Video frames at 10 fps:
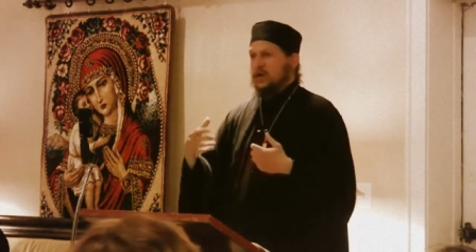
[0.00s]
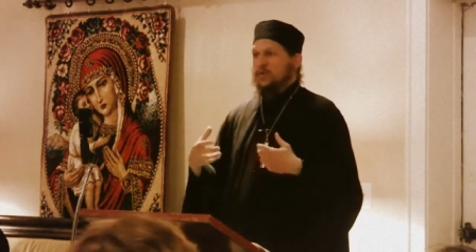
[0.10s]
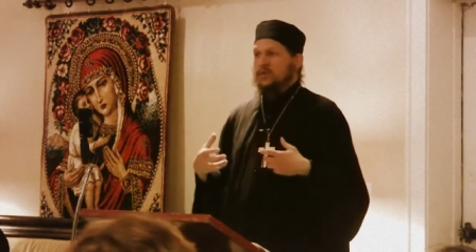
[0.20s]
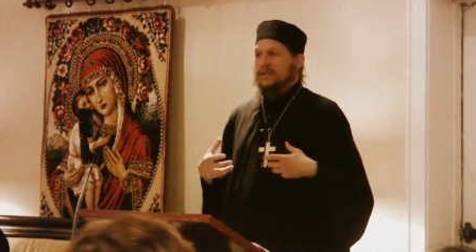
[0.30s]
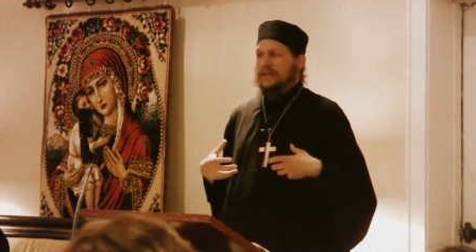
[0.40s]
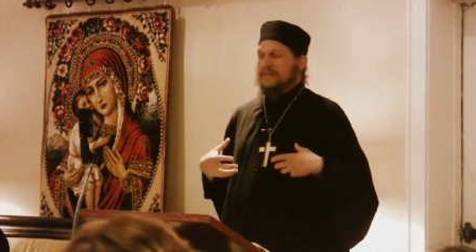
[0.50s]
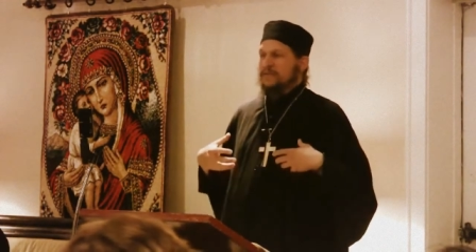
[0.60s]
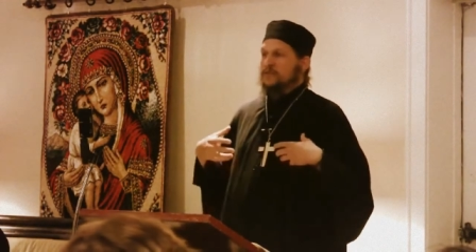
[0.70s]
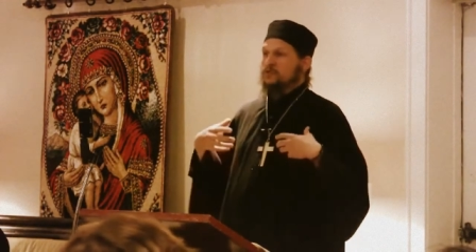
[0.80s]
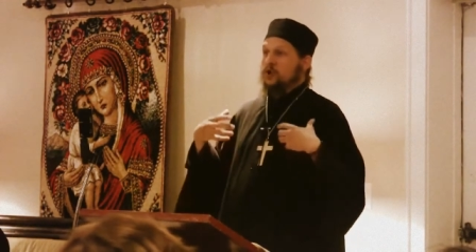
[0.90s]
Would he have
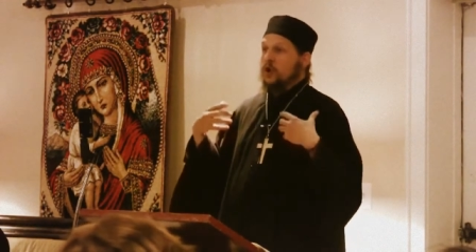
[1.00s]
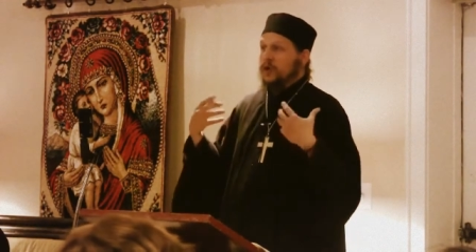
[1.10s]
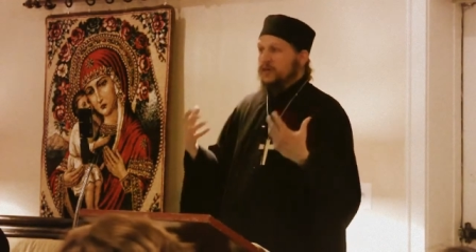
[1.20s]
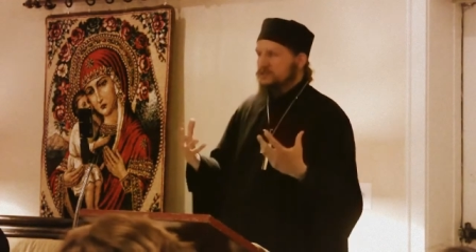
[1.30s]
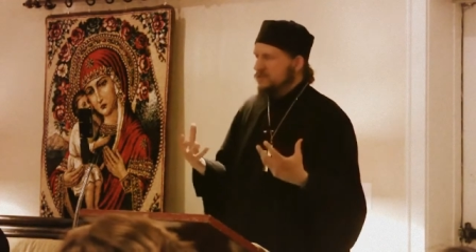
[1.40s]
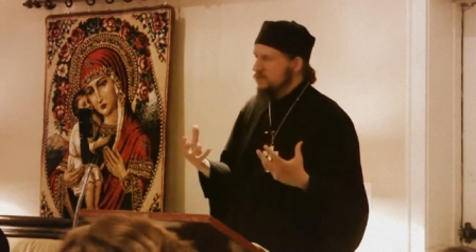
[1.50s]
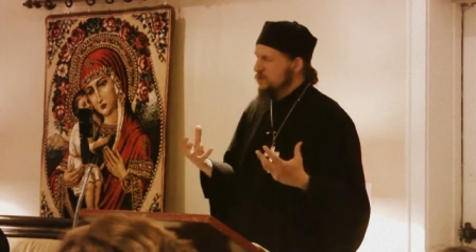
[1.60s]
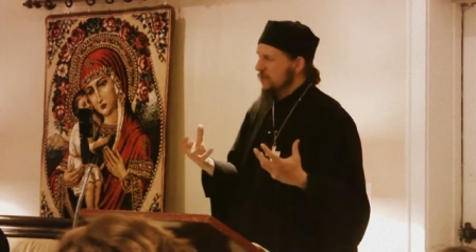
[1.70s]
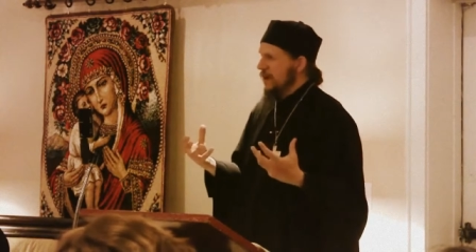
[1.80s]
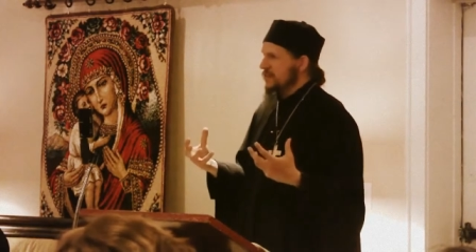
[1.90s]
an heroic
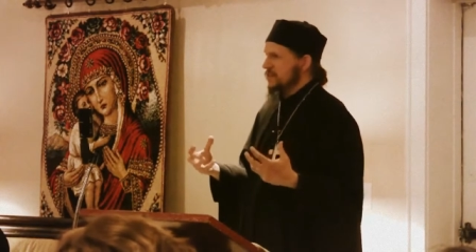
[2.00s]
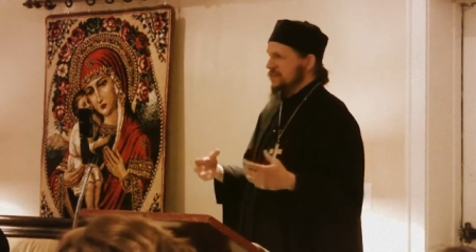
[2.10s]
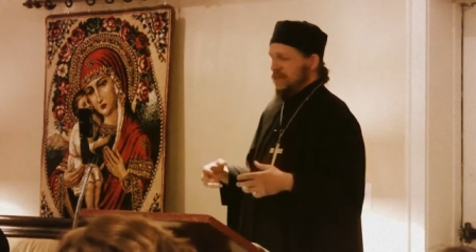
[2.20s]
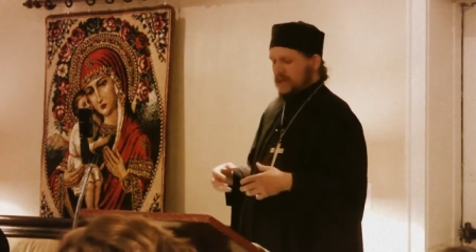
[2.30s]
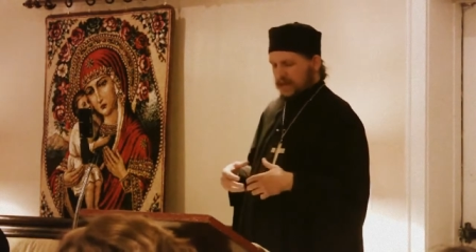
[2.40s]
response?